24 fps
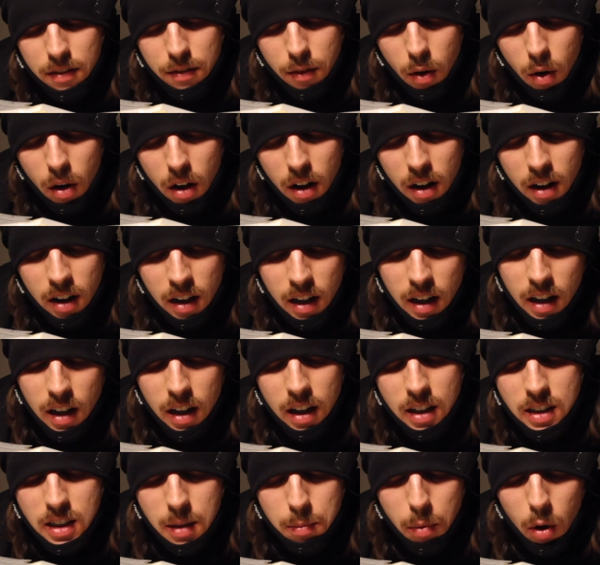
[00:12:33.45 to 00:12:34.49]
for
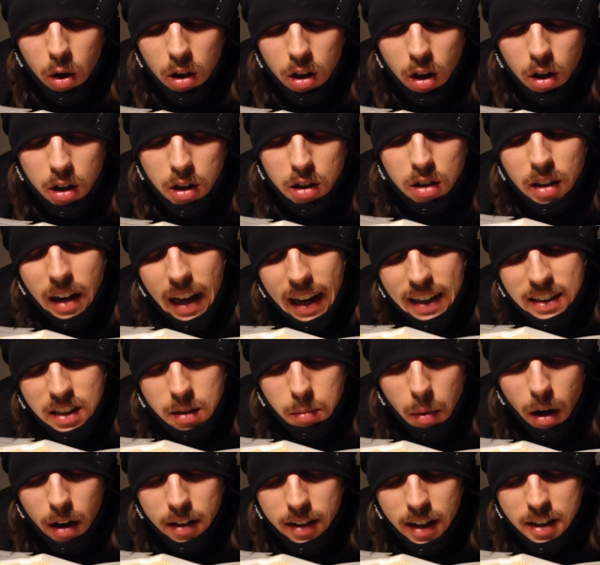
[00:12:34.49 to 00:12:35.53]
Support Local
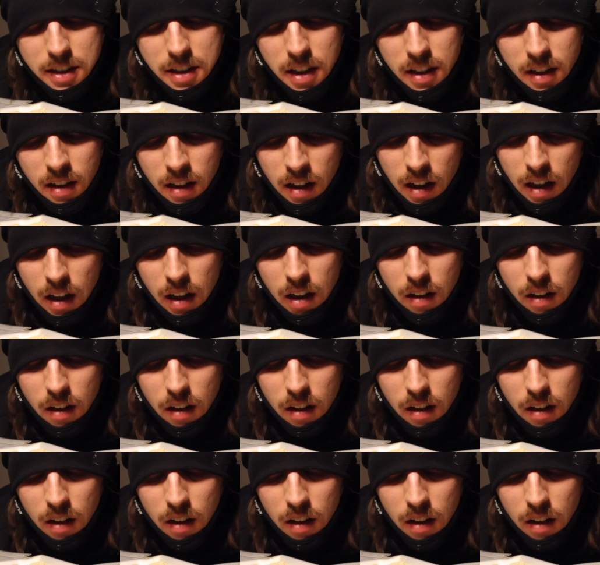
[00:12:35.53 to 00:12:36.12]
ASMR Edition